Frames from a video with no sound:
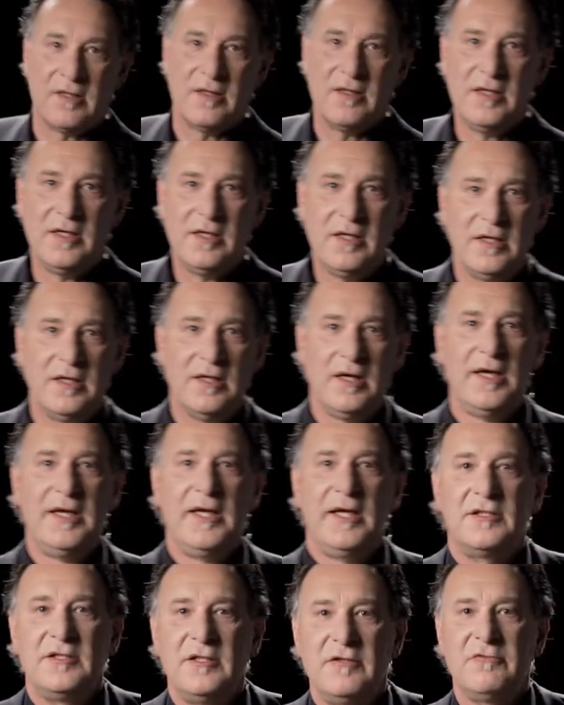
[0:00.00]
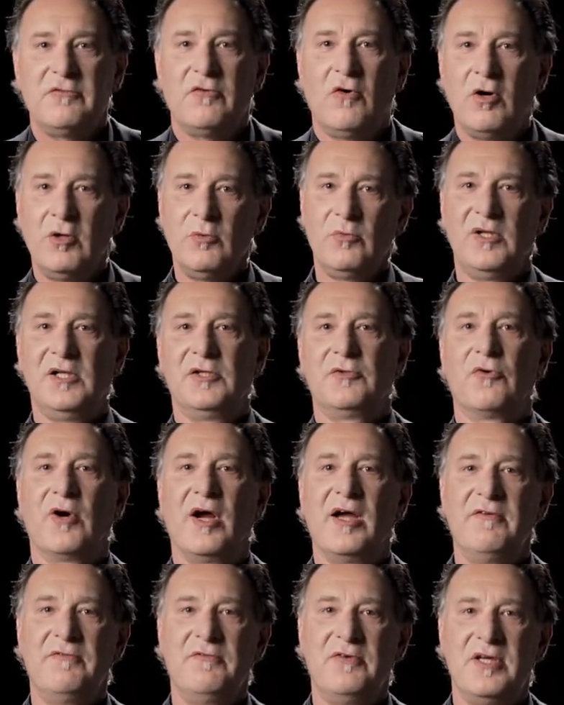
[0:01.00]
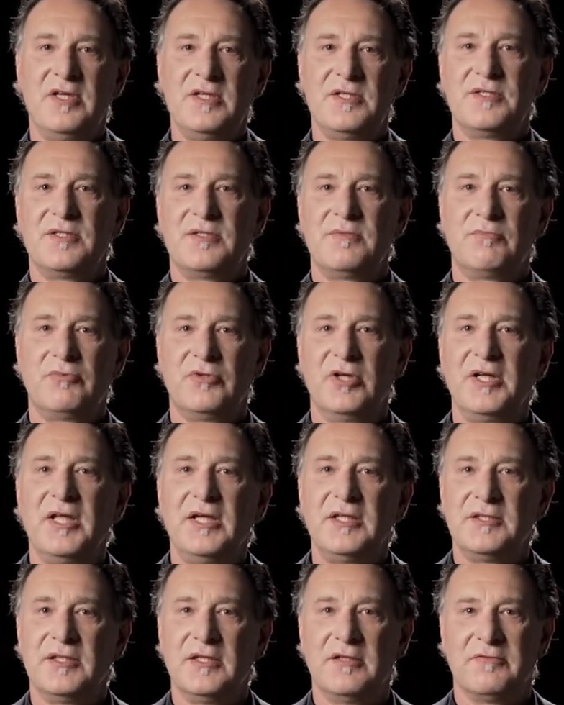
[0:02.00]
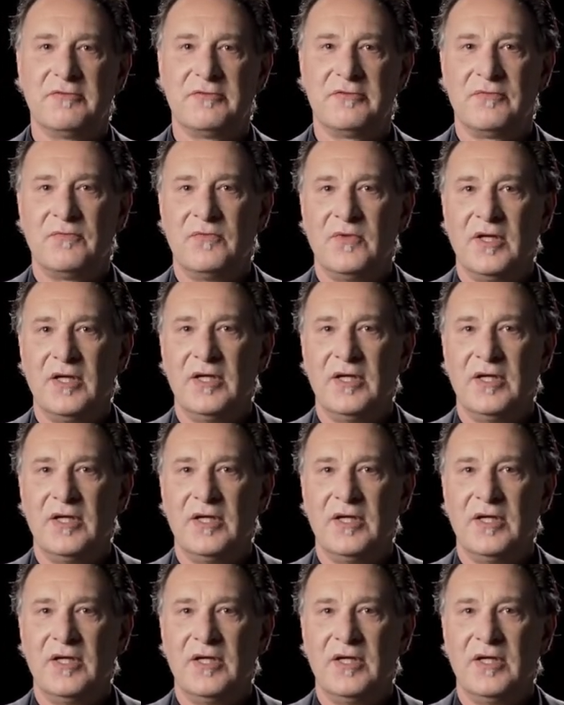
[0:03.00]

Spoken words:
The i-Activ all-wheel drive is predictive.